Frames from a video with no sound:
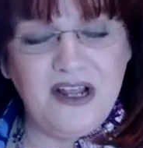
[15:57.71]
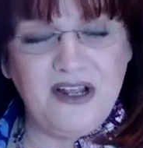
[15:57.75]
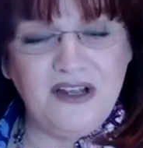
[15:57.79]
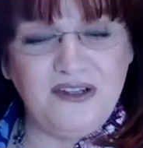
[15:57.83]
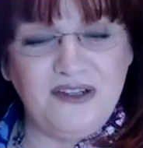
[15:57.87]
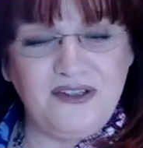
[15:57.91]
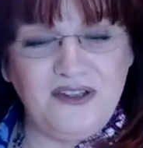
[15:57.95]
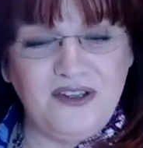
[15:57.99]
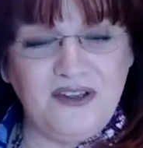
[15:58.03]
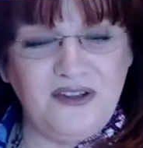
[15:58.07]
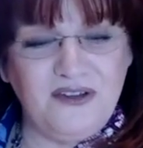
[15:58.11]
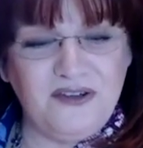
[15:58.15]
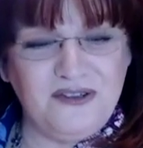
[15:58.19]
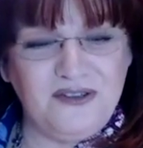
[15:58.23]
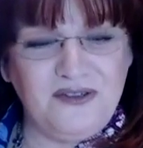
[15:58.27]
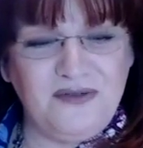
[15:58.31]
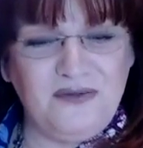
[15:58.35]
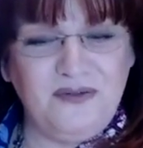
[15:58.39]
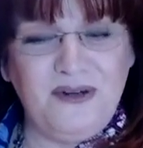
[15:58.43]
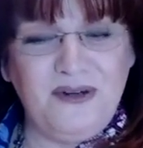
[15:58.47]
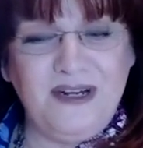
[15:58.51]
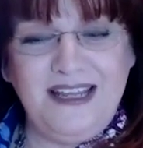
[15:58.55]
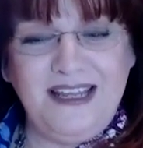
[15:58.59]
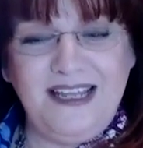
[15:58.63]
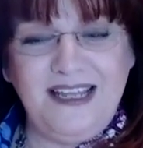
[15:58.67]
So there's
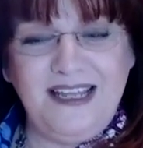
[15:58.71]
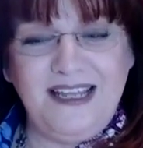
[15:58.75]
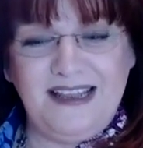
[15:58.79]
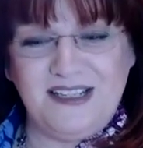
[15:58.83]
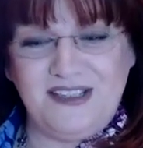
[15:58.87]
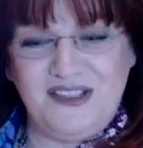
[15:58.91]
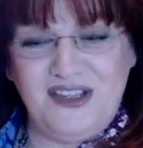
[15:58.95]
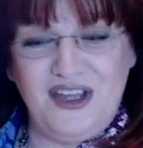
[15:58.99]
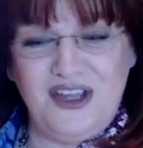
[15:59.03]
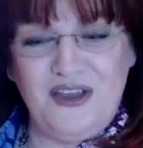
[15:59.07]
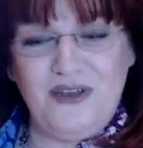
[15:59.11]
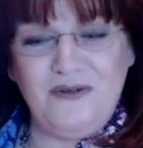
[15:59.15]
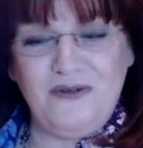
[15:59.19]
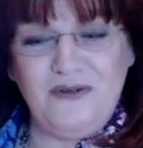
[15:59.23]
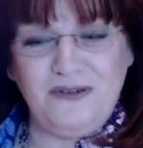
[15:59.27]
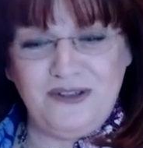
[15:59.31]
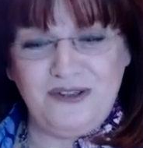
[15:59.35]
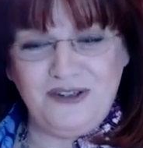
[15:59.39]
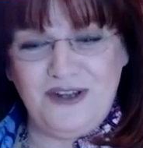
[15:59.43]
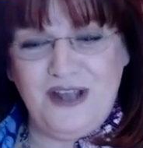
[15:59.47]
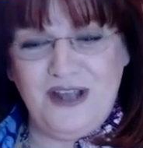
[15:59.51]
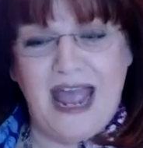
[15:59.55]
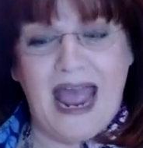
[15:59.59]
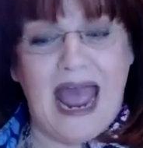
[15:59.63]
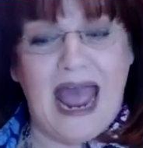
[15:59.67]
really this
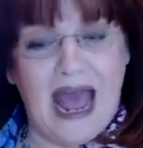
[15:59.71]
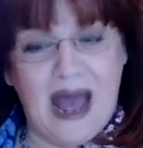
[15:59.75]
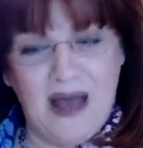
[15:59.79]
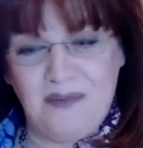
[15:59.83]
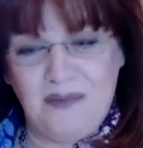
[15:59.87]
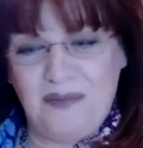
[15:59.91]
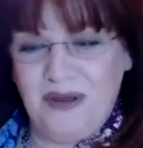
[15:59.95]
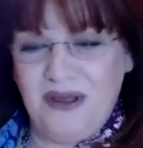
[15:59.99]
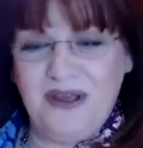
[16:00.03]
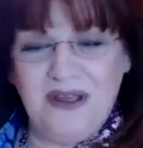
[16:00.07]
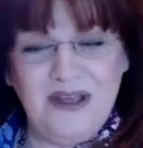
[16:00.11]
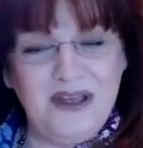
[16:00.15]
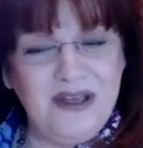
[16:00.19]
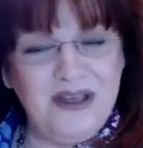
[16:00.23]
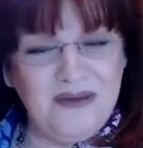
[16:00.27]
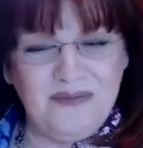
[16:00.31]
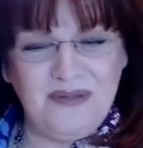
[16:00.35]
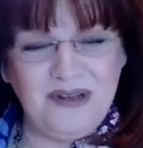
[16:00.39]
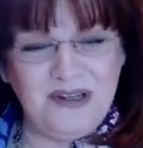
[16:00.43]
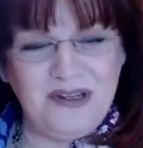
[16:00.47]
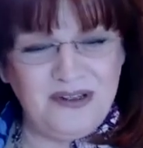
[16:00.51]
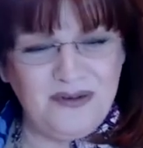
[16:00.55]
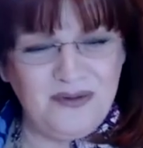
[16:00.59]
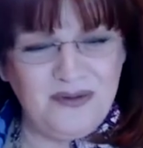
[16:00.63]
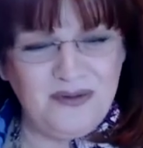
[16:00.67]
huge gap
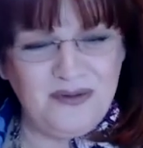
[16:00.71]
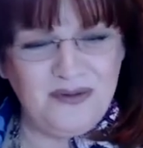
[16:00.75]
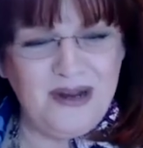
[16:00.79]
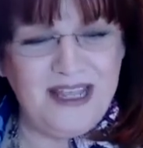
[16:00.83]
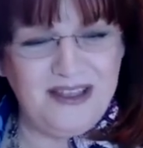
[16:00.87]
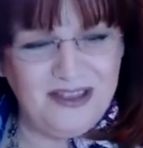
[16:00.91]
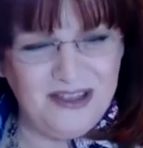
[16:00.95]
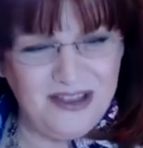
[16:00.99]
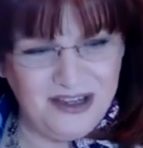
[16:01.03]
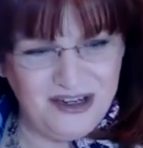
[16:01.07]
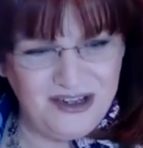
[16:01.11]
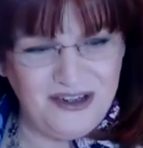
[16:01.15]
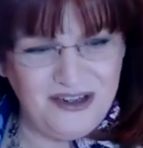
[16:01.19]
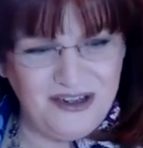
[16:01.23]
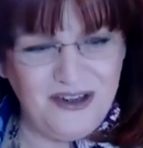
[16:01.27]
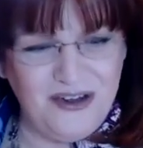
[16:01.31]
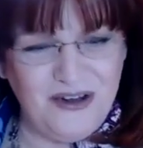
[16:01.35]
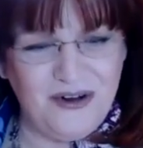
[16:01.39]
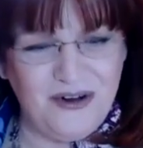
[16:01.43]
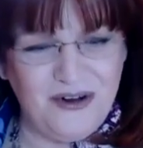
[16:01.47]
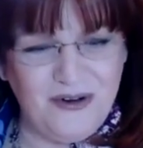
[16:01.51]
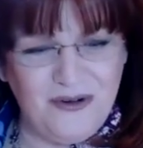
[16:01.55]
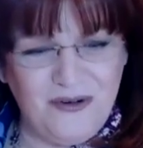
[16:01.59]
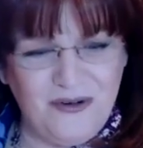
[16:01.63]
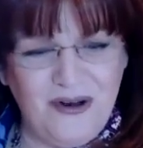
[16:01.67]
between the
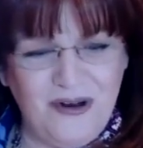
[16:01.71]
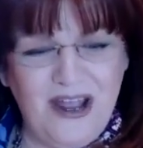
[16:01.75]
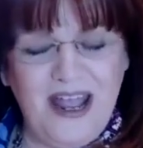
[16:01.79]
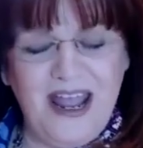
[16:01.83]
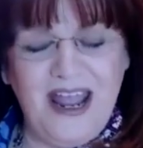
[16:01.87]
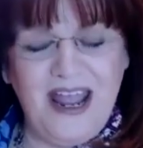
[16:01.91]
two,